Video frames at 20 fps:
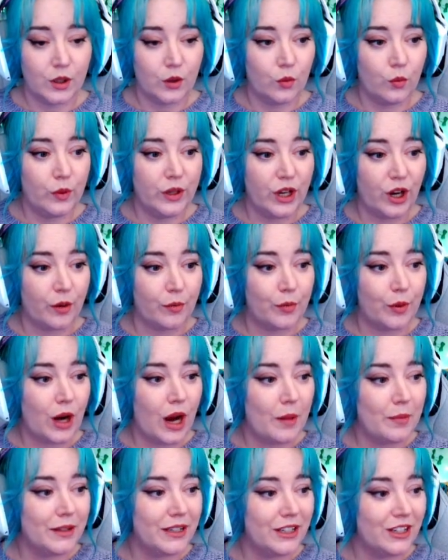We are
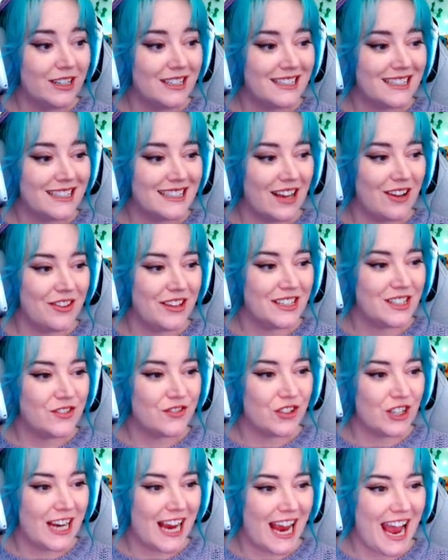probably going to sell this for
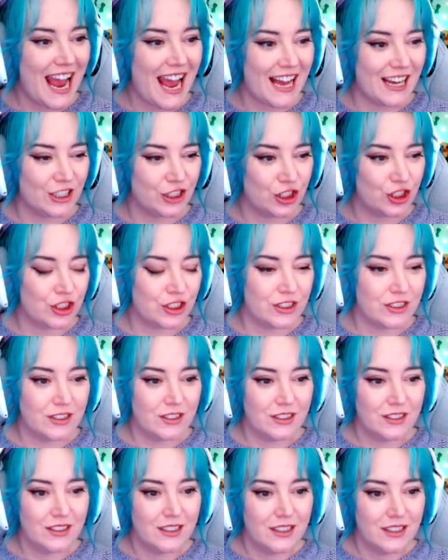cash.
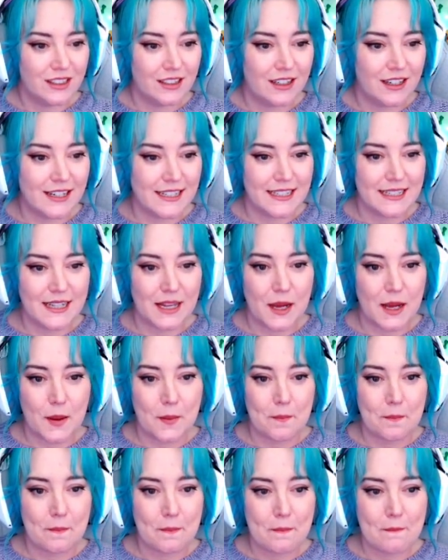Because,
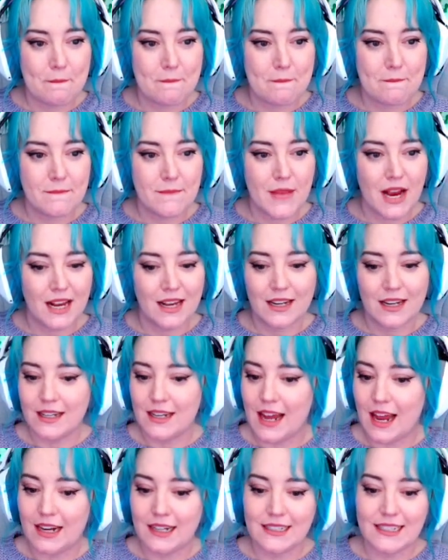
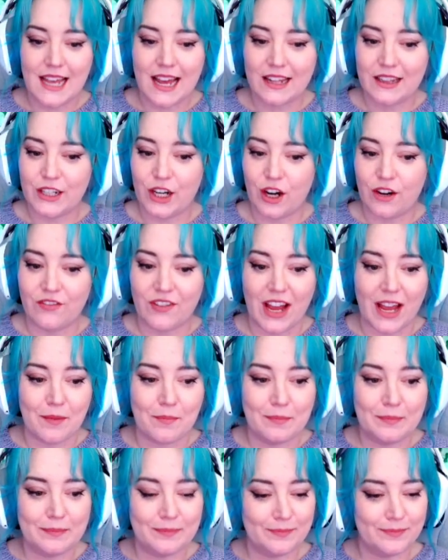not exactly our vibe.
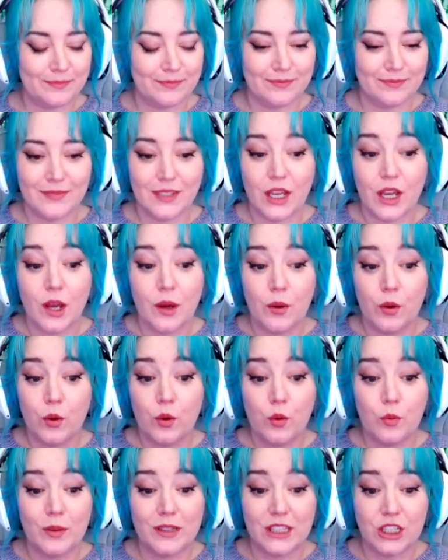Ooh,
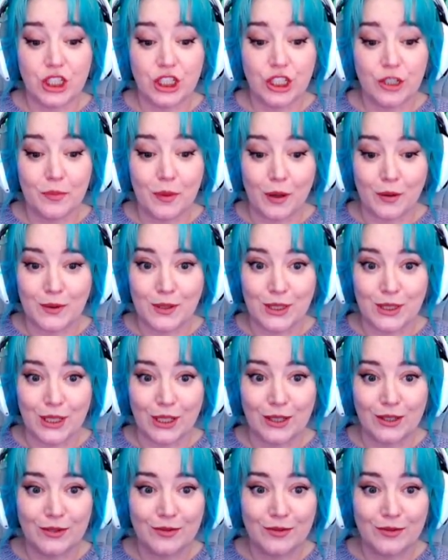but the cheer poster.